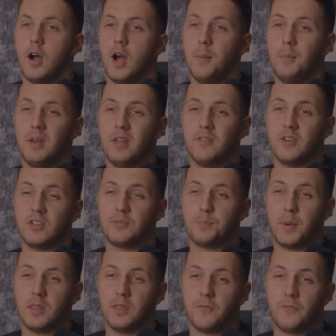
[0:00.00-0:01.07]
I believe I
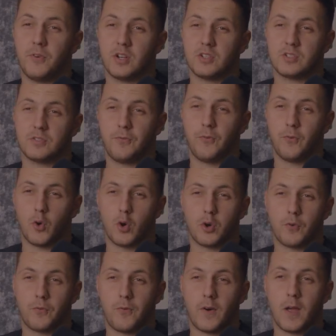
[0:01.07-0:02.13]
spent the first
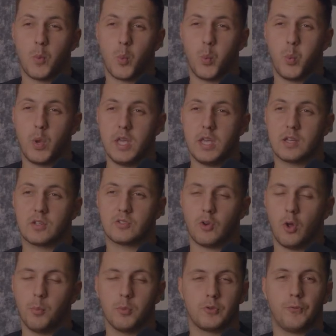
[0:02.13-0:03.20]
4 or 5 weeks,
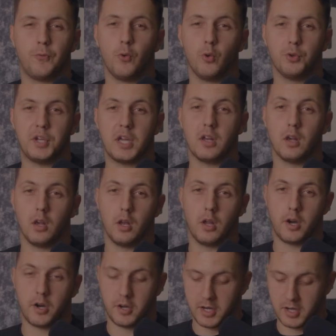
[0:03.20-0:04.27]
almost full day,
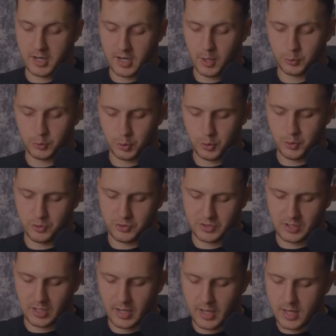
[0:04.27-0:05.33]
learning how to
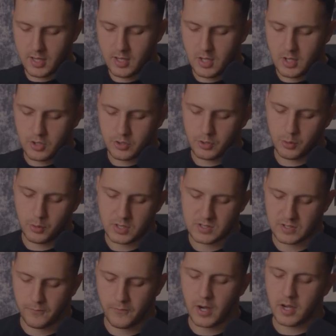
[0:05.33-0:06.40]
use Clay. So
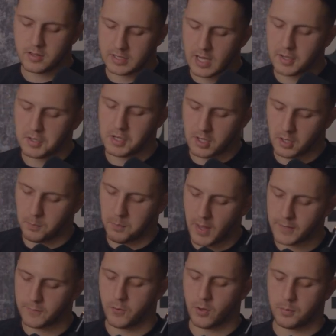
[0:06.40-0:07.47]
it's a very technical
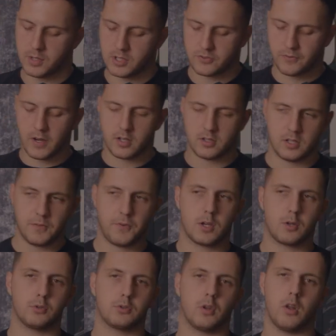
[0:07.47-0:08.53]
platform. It's very
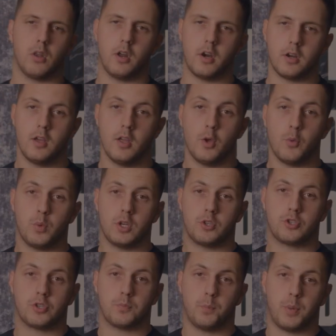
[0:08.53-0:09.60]
difficult to learn,
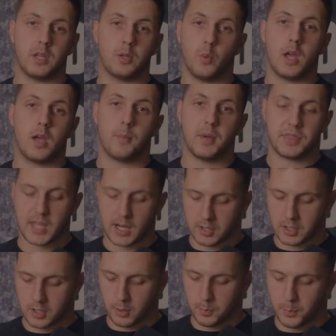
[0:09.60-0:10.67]
which, by the way, I'm a
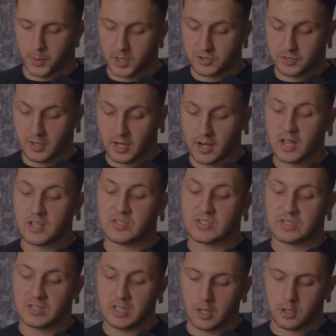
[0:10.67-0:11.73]
technical person, and I
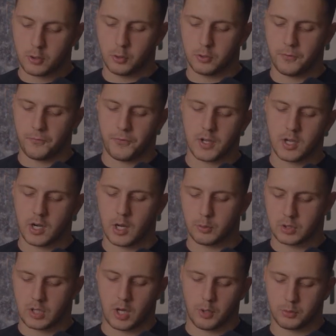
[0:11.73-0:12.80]
still couldn't figure
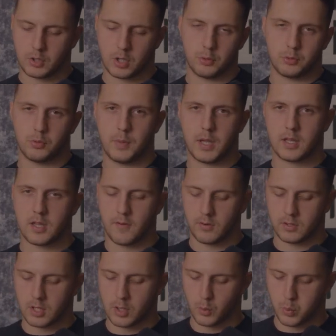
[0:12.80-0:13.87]
out how to make
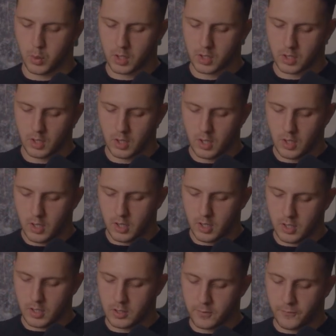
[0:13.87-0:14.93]
everything work
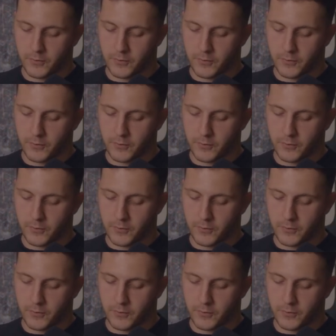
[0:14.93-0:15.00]
in